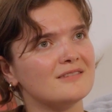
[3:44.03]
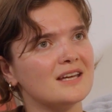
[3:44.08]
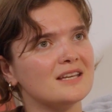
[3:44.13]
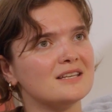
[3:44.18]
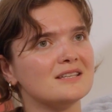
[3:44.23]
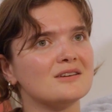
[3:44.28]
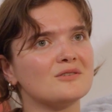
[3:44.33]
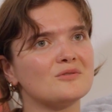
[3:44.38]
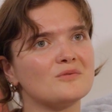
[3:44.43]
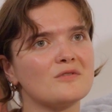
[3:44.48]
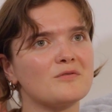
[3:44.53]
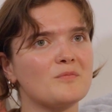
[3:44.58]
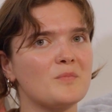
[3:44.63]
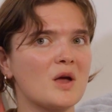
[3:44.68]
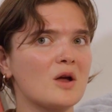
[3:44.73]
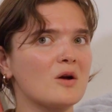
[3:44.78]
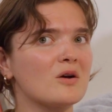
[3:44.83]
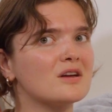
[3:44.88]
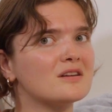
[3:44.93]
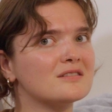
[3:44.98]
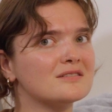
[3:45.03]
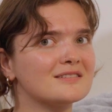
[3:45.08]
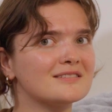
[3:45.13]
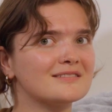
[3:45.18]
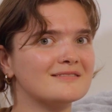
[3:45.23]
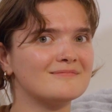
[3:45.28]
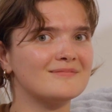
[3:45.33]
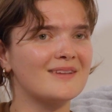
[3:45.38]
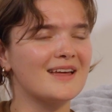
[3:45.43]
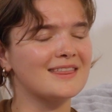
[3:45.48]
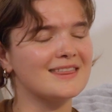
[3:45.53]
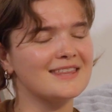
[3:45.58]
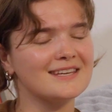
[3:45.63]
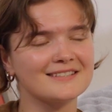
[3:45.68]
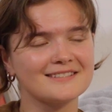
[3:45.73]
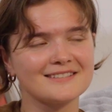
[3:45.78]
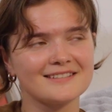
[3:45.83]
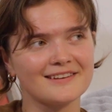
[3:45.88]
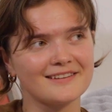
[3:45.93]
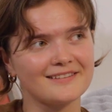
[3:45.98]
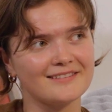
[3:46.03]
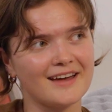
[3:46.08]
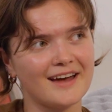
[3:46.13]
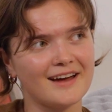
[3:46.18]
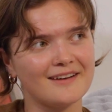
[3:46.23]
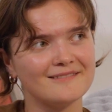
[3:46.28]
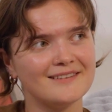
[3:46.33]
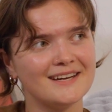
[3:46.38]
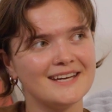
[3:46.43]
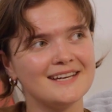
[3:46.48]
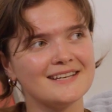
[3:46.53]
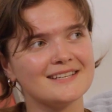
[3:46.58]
and deal with periods and things like that.